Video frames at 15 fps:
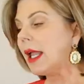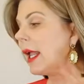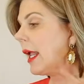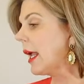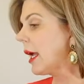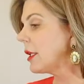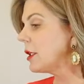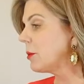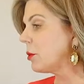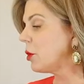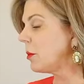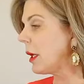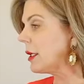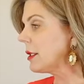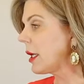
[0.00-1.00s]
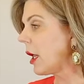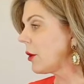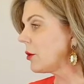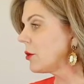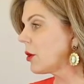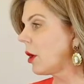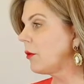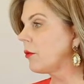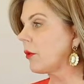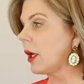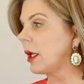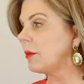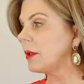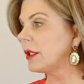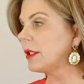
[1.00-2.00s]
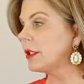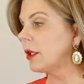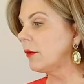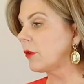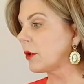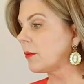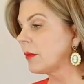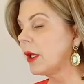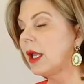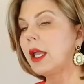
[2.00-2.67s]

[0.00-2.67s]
and the blue base colors are framed in silver.